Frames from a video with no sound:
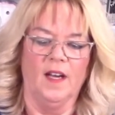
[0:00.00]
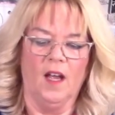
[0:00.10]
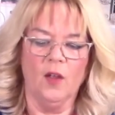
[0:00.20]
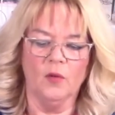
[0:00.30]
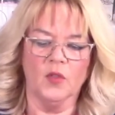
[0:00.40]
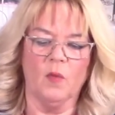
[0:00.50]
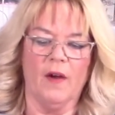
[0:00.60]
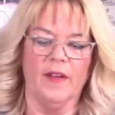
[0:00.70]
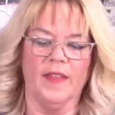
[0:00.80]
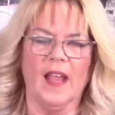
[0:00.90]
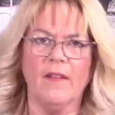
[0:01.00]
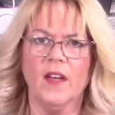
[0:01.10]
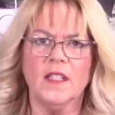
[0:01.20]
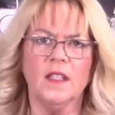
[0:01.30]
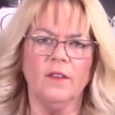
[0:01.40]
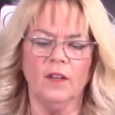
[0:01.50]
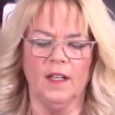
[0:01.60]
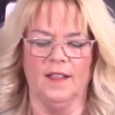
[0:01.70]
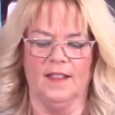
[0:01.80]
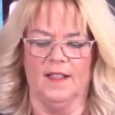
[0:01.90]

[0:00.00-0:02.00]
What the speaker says: I always worry, I think, have I done it right?